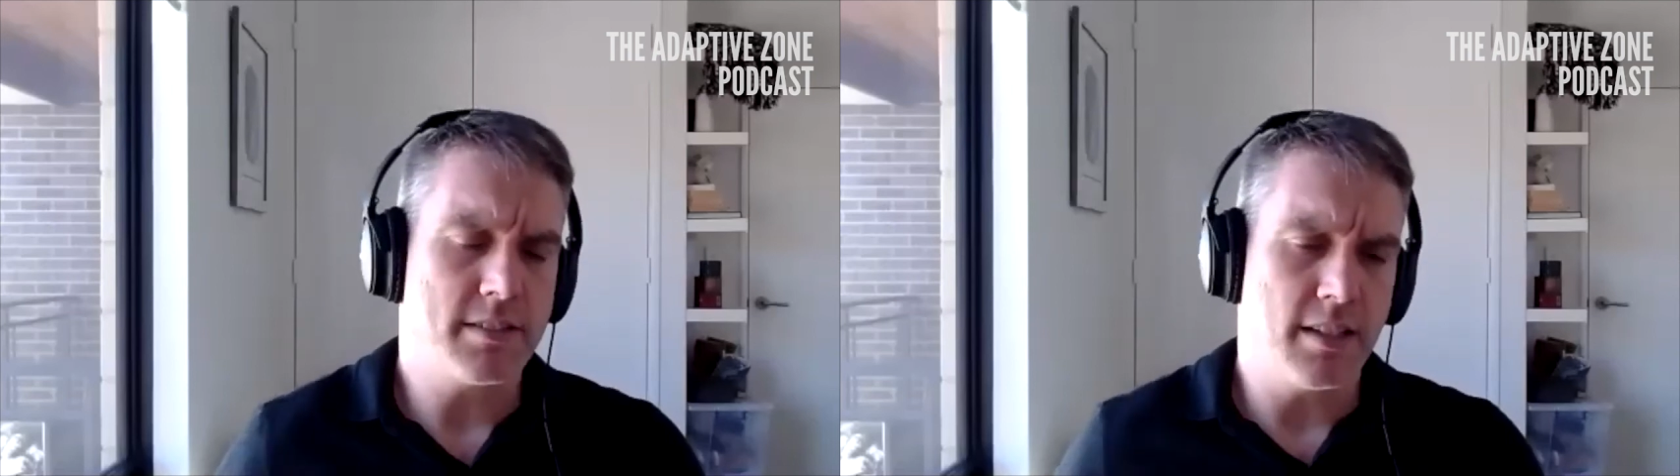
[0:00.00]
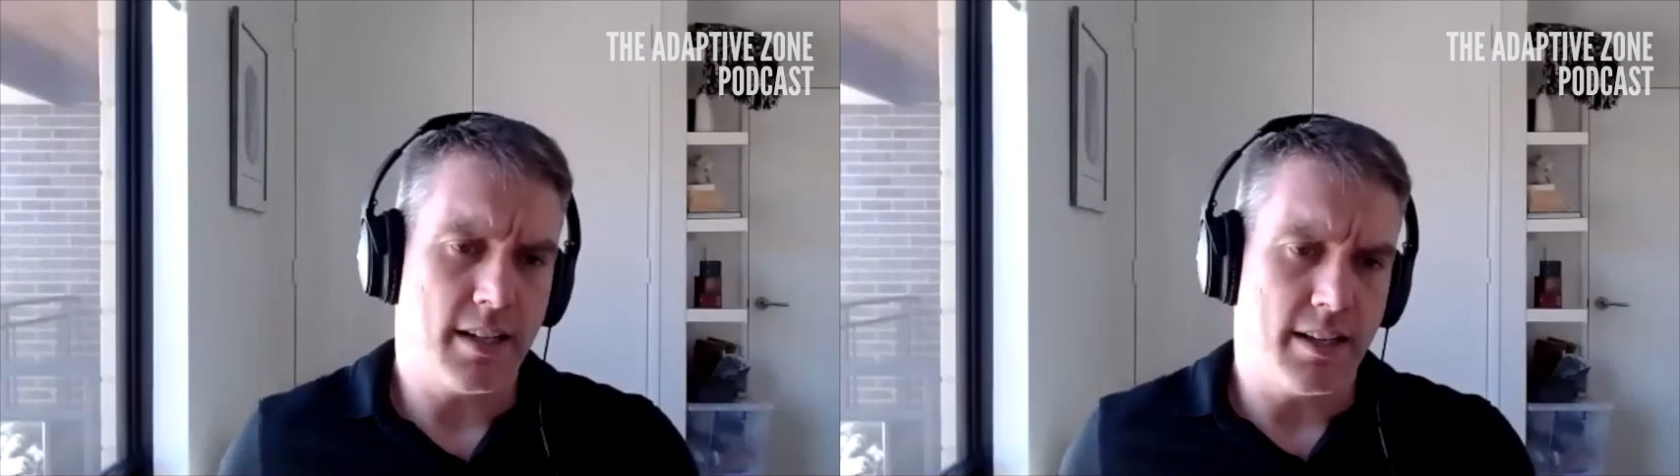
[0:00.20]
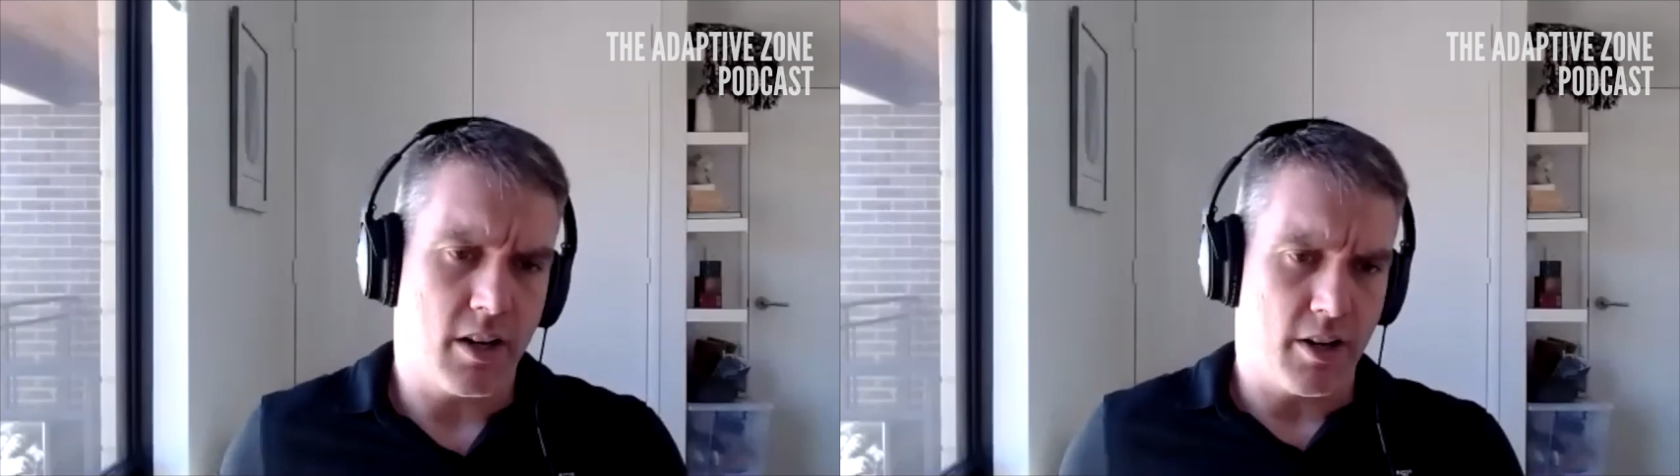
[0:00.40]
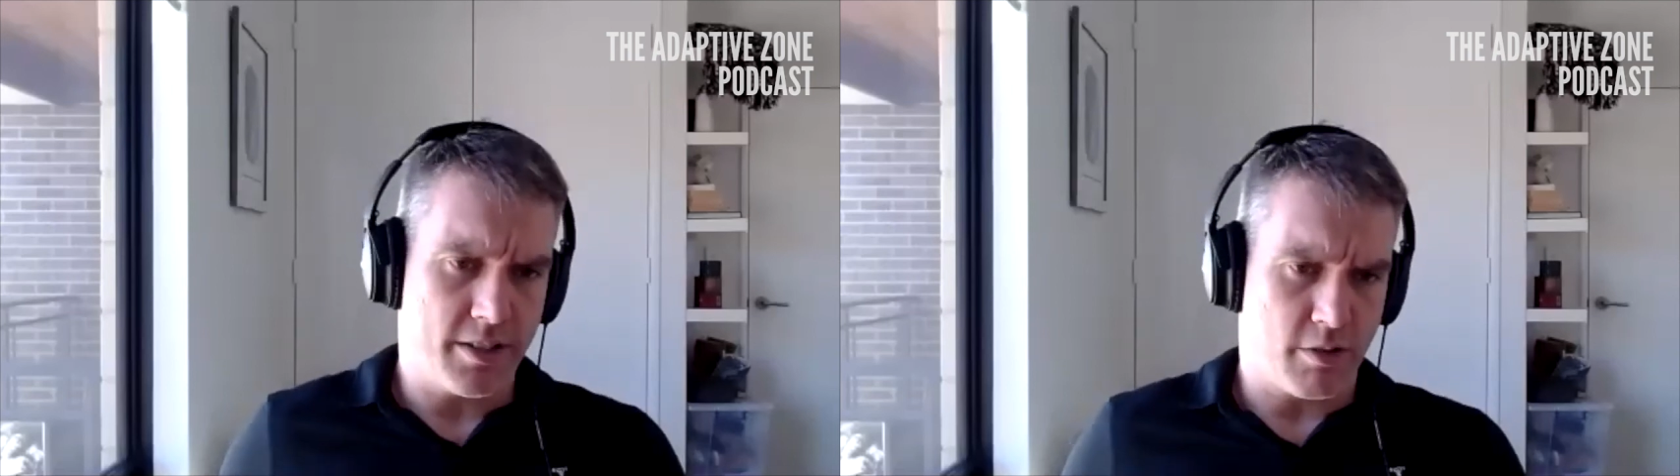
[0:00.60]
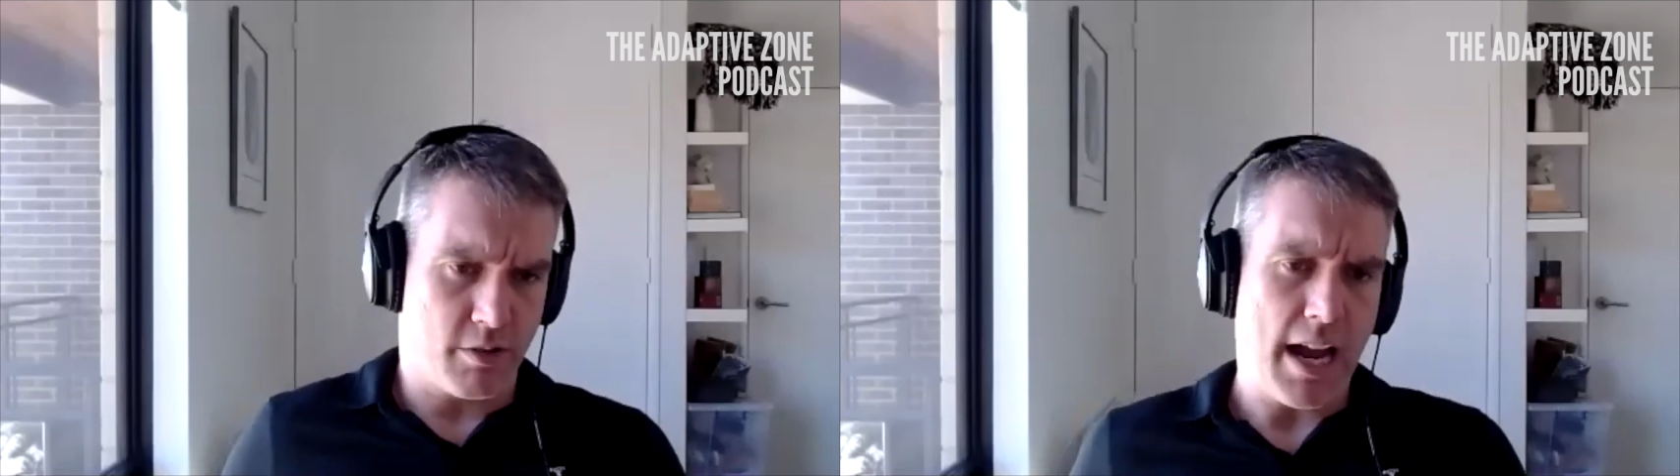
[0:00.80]
explicit
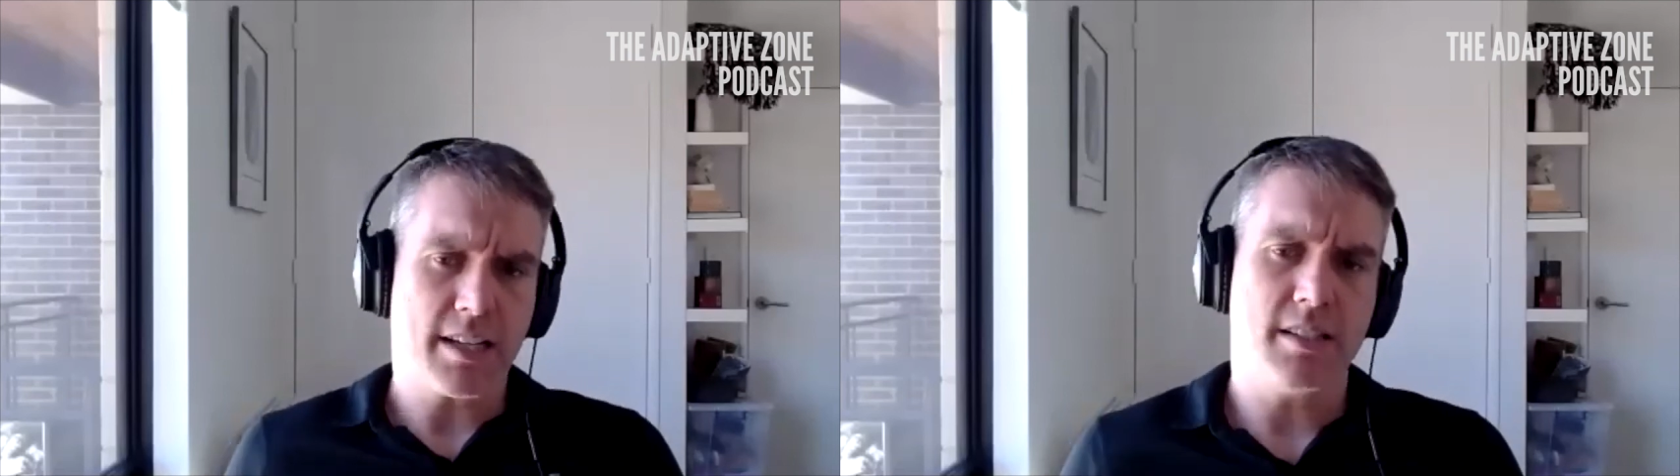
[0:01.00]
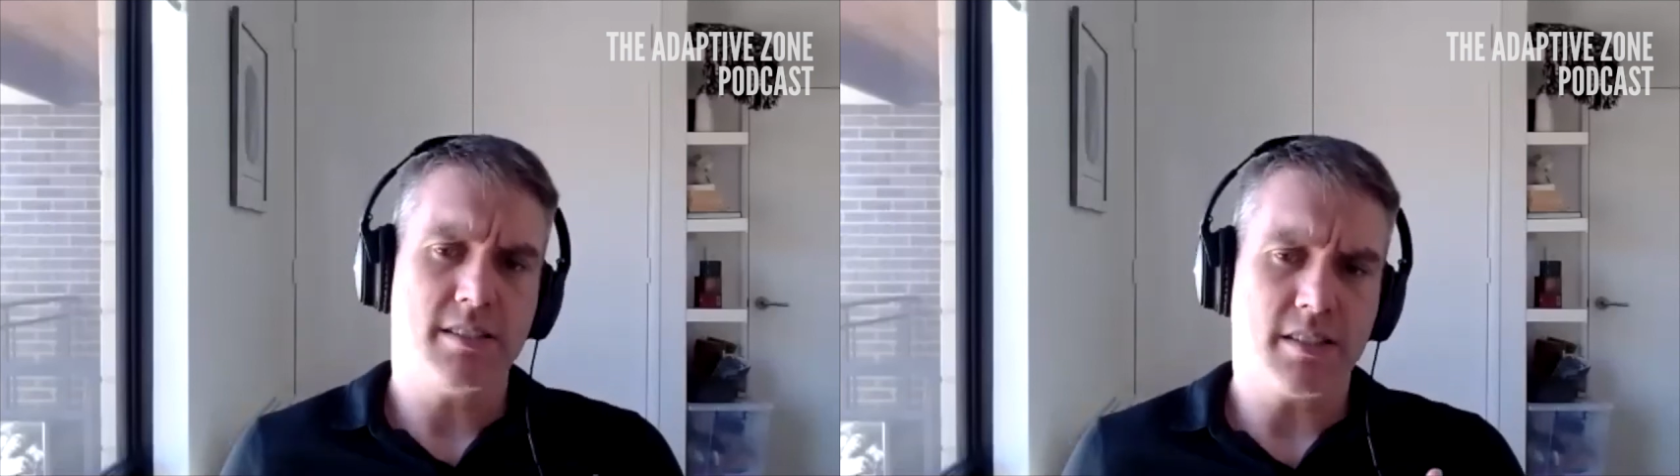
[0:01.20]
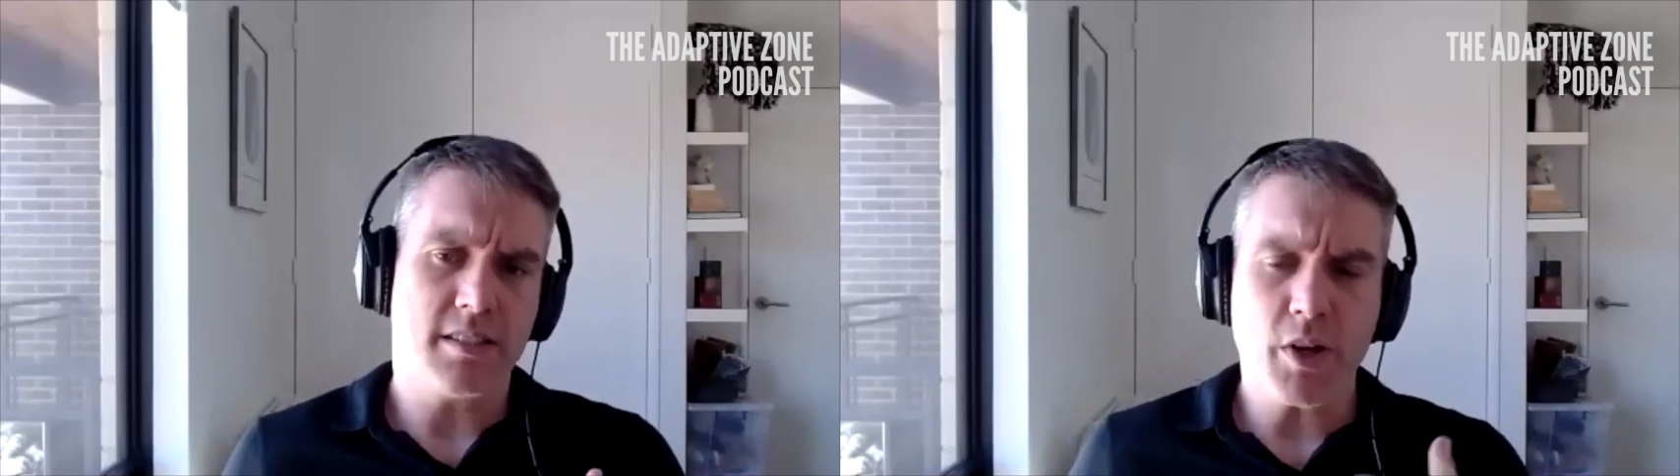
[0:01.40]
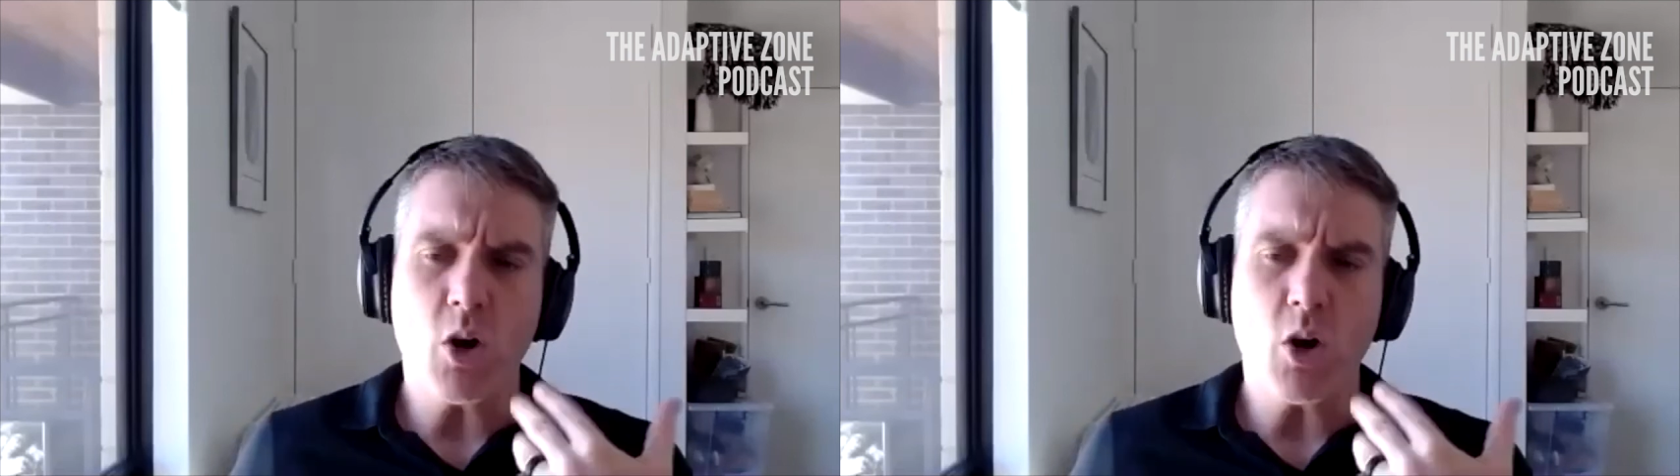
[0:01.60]
in our interactions.